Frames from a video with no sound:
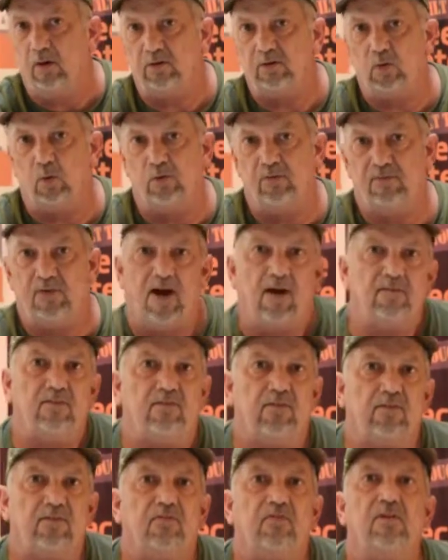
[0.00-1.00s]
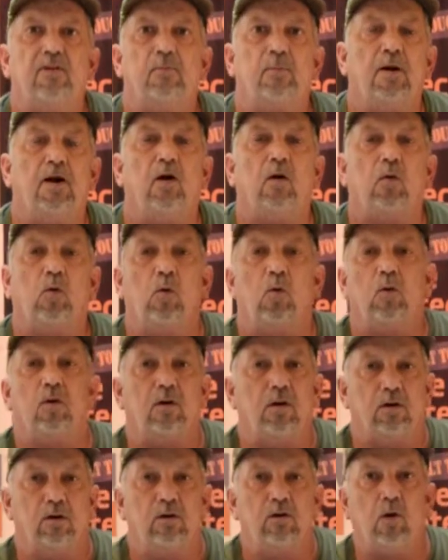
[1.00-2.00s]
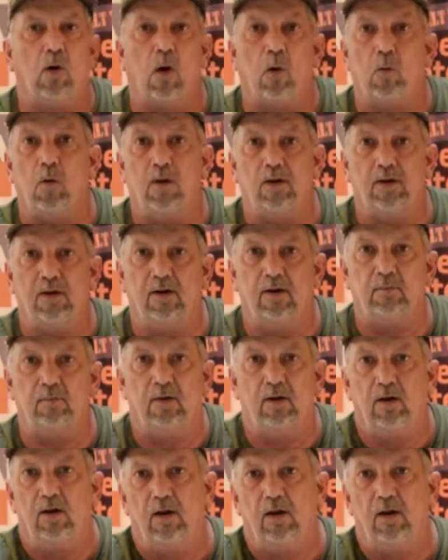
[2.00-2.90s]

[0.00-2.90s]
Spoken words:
25 to 50 feet of paracord, you know, already in them,